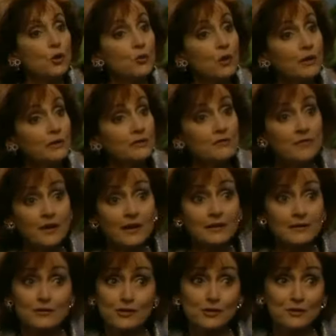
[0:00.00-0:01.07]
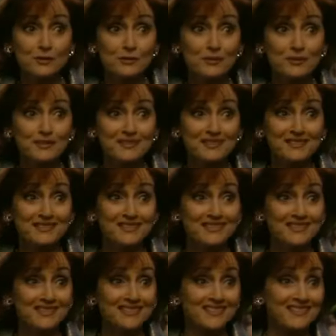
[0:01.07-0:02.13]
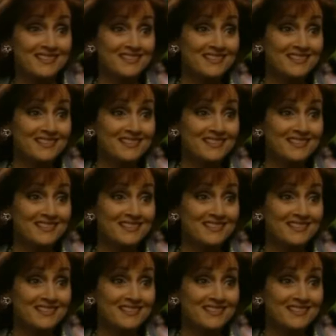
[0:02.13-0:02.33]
one invited you. I'm